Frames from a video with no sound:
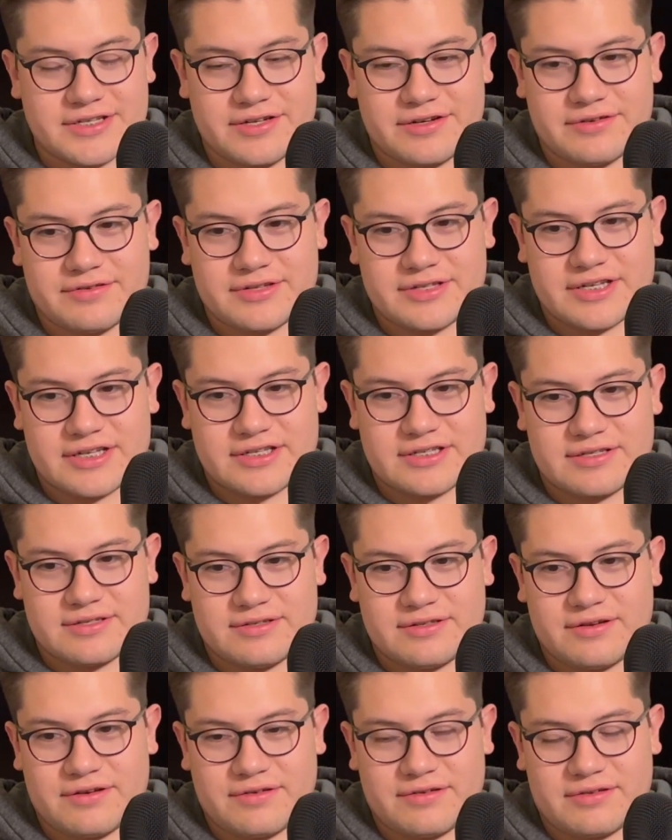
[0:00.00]
You know,
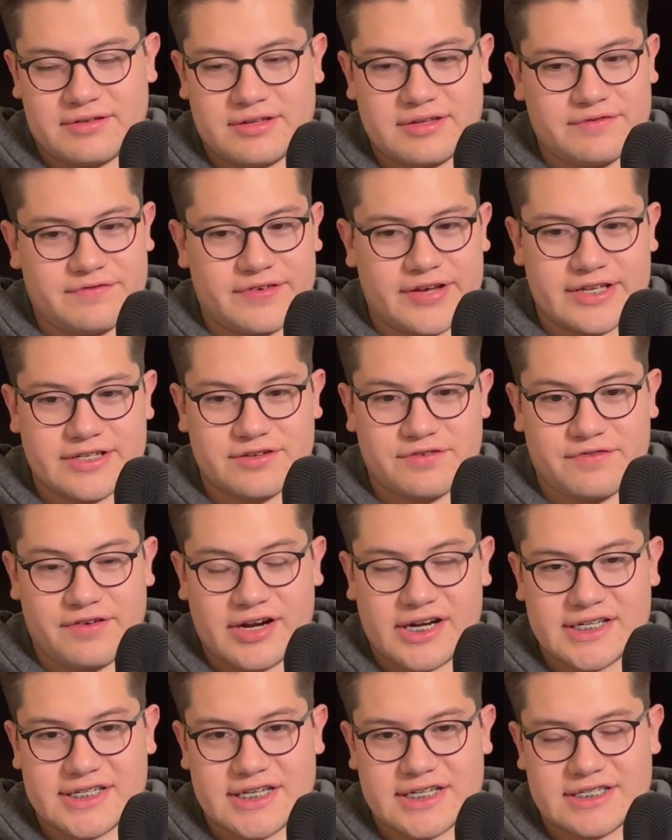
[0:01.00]
the veins are
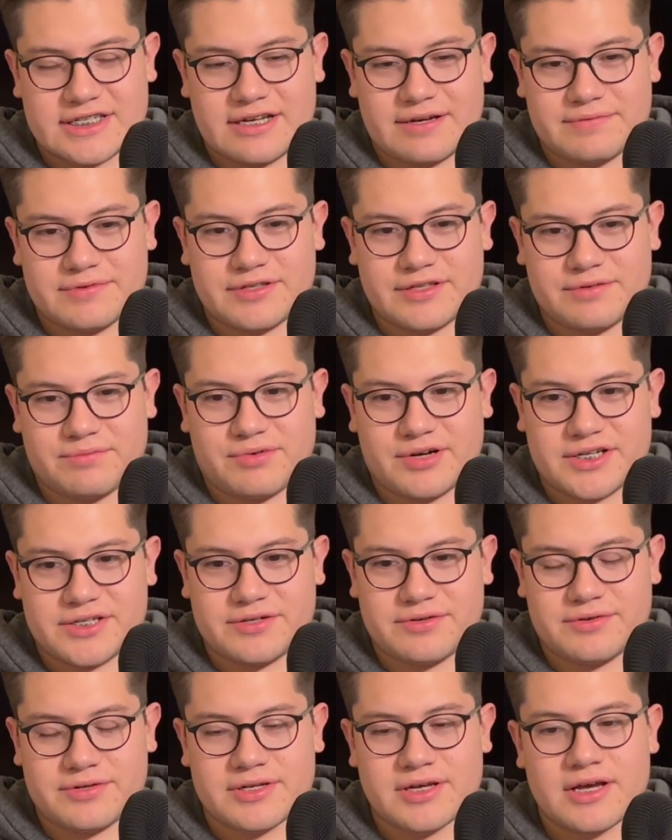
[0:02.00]
very sensitive to the
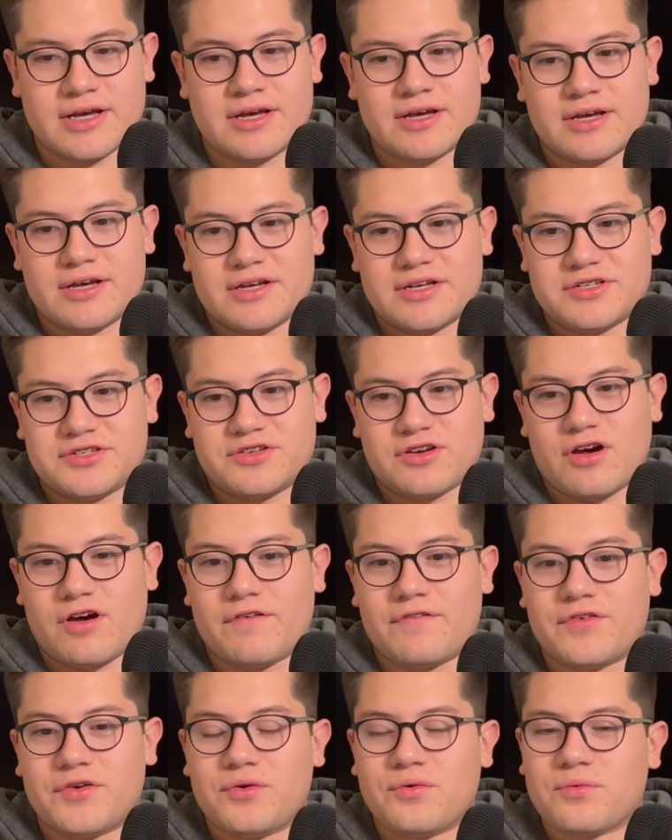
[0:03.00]
pressors. So
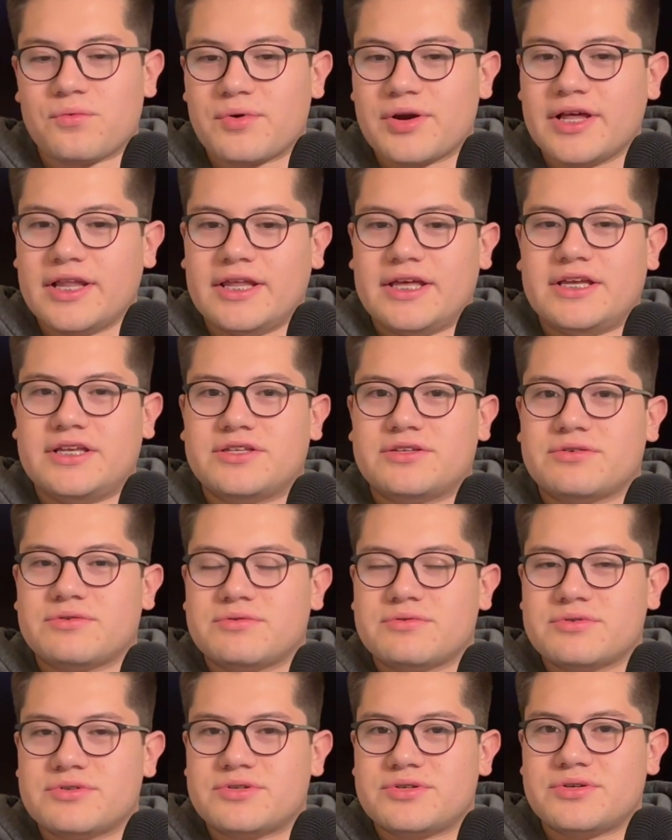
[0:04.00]
if you really
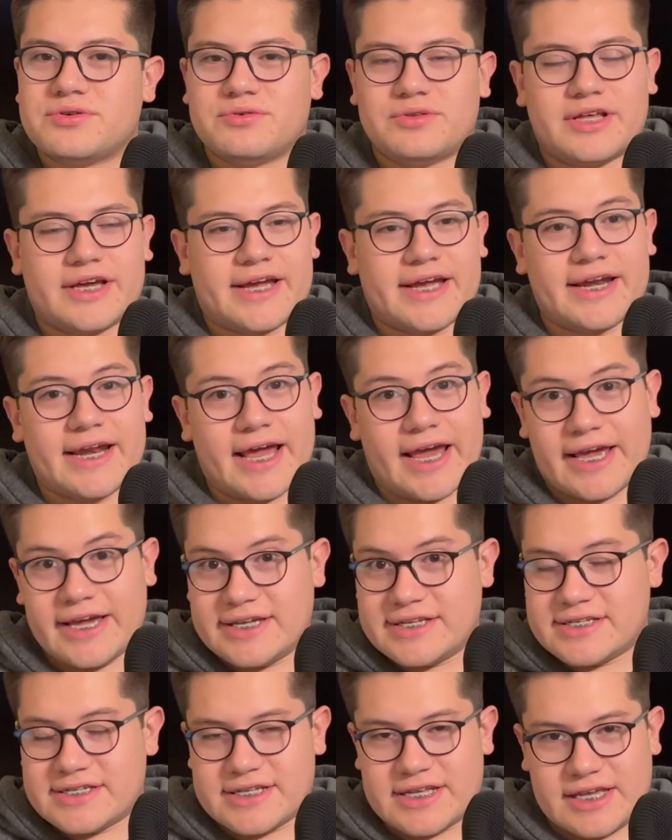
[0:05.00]
don't do like an
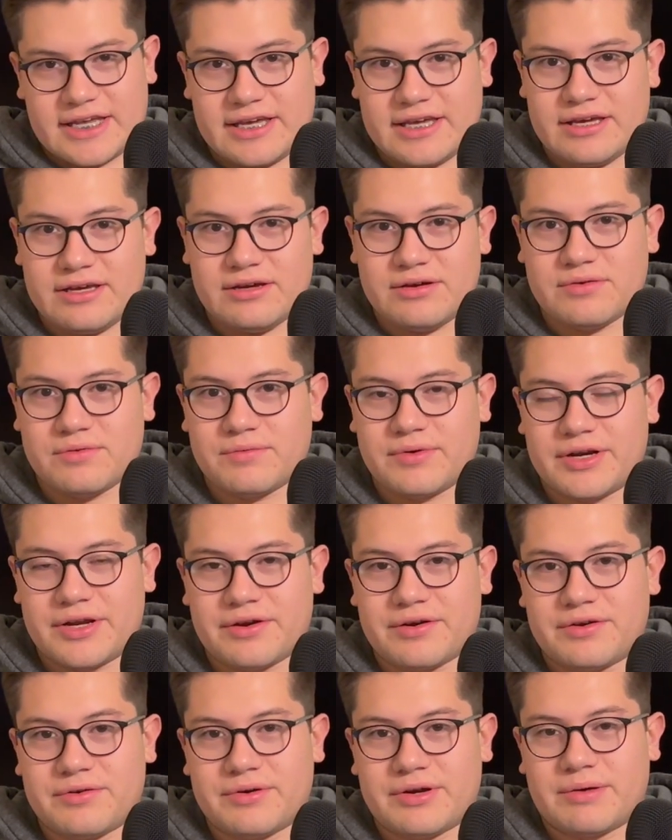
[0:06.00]
AC when
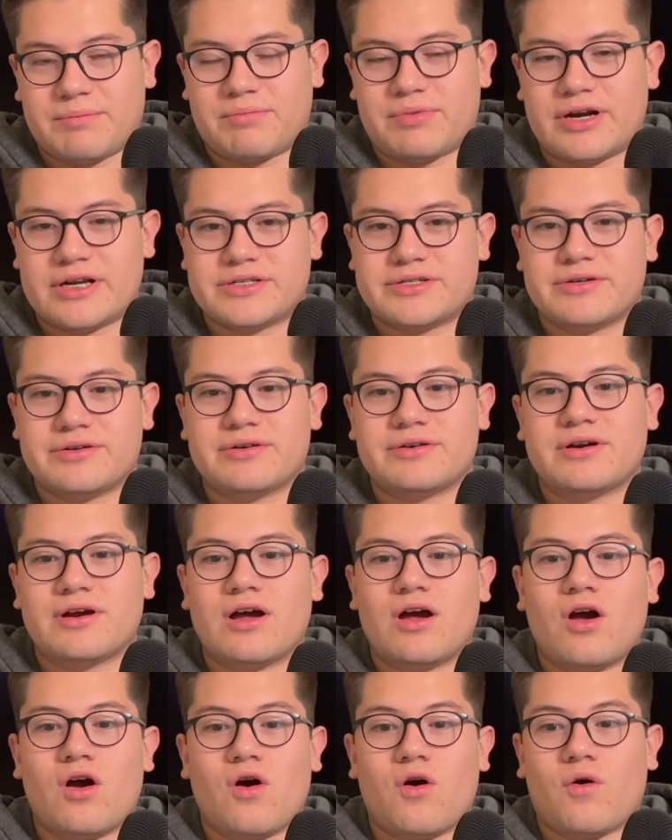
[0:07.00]
you're doing a pressor,
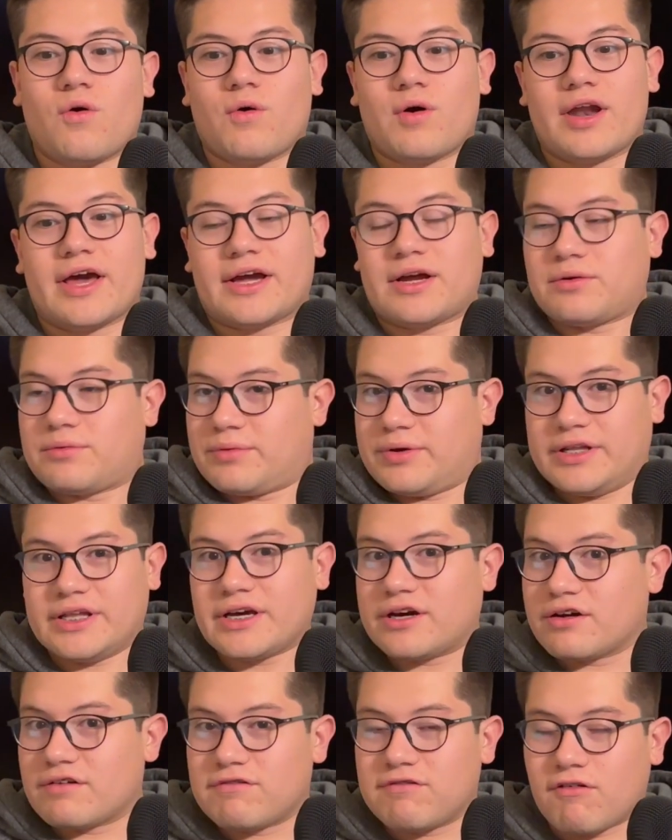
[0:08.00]
or like a really
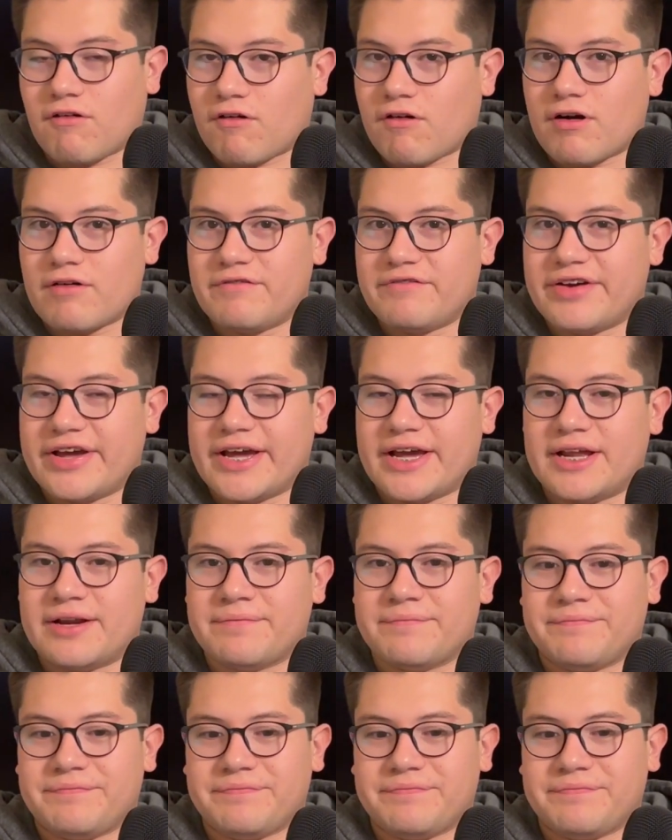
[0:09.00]
good forearm vein,